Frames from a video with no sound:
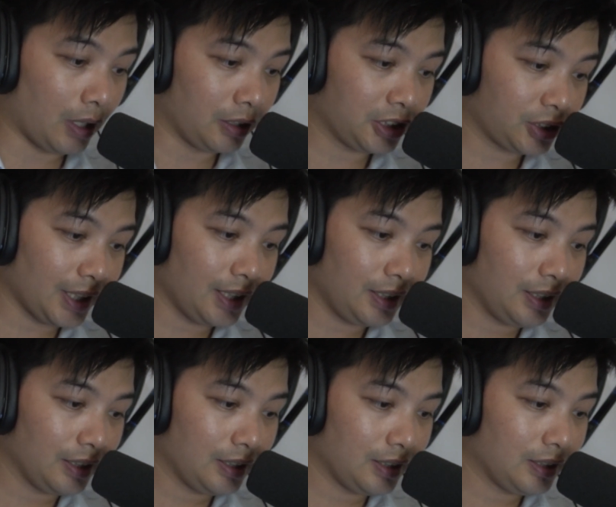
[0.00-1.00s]
Andre
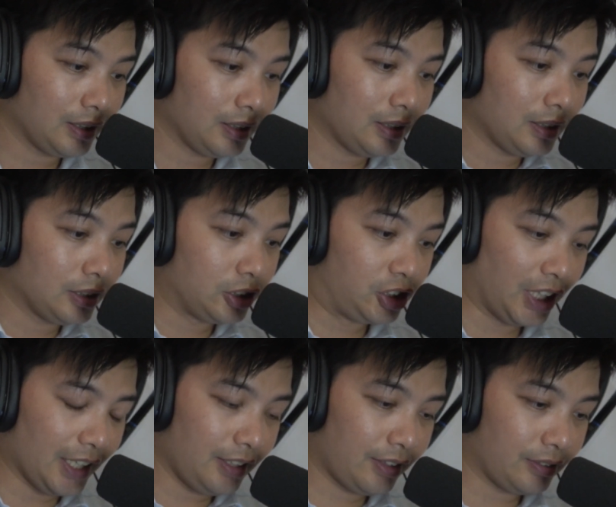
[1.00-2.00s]

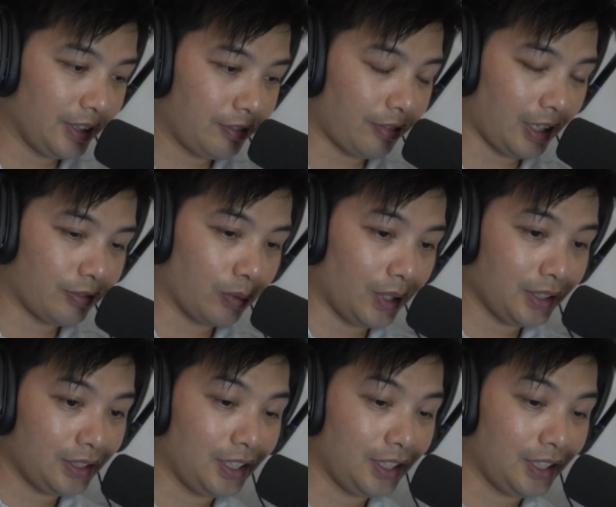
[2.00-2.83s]
J351.